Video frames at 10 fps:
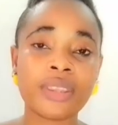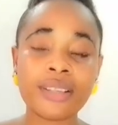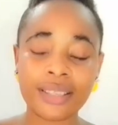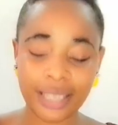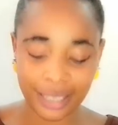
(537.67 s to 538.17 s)

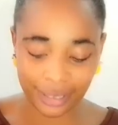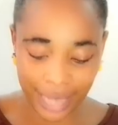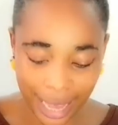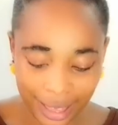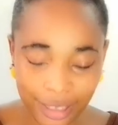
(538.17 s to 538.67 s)
This is
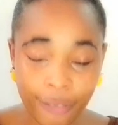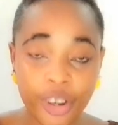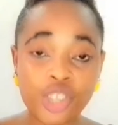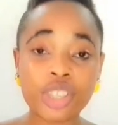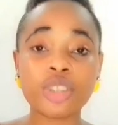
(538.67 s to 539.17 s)
exactly the
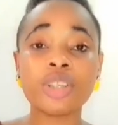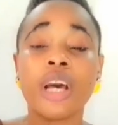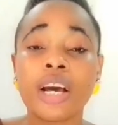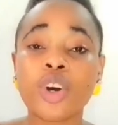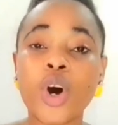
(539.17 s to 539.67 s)
vision
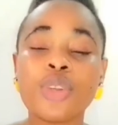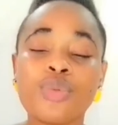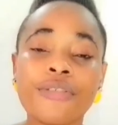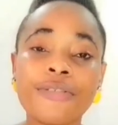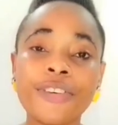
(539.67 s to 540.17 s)
God
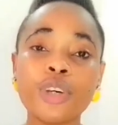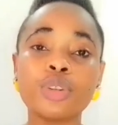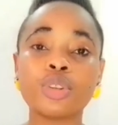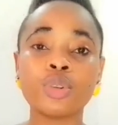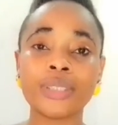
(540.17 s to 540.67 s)

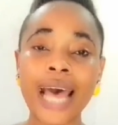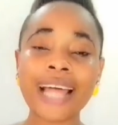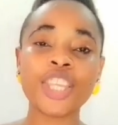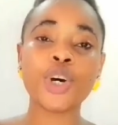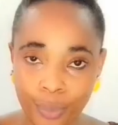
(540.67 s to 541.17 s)
revealed to
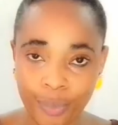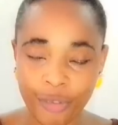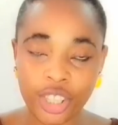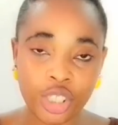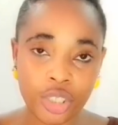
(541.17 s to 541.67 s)
Daniel
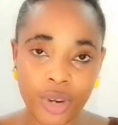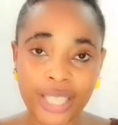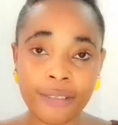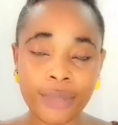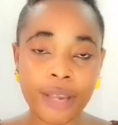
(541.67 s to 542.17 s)
before Jesus
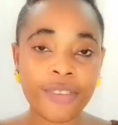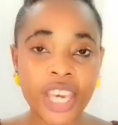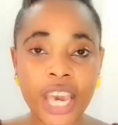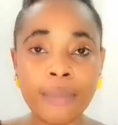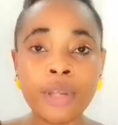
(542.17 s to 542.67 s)
Christ Himself
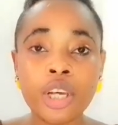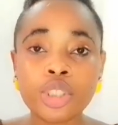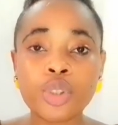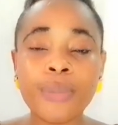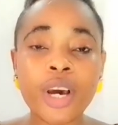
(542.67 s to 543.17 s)
came,
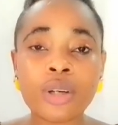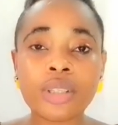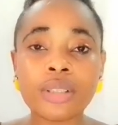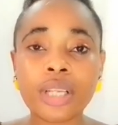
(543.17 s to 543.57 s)
to make us